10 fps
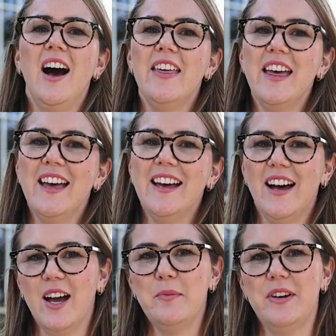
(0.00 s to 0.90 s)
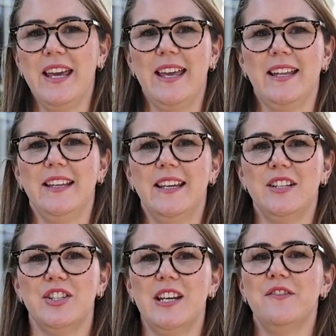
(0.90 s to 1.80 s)
Hi there, I'm Renee
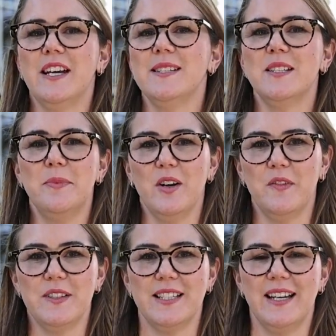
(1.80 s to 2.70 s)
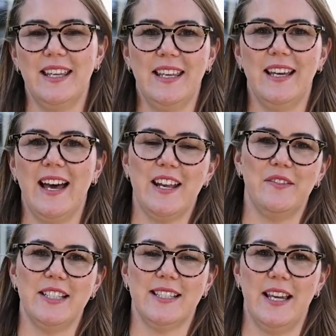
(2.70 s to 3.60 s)
Elliott, Chief Customer Officer here at
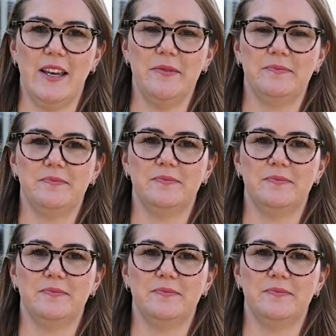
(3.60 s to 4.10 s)
EventsAir.